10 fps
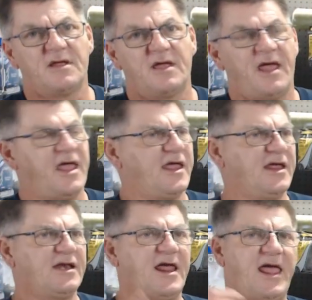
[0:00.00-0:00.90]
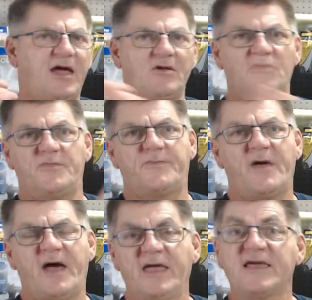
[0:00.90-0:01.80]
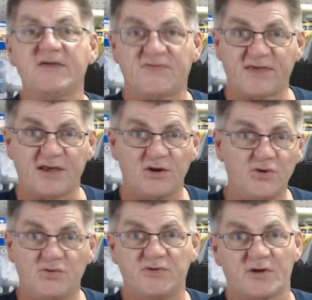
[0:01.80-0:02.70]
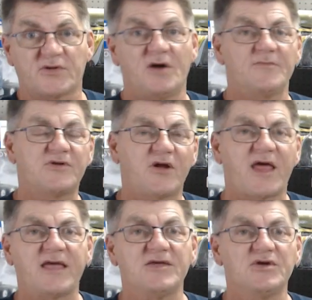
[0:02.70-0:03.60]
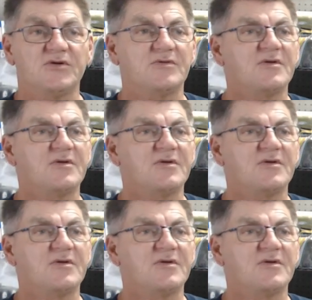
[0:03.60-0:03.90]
and ickystickyglue.com.au.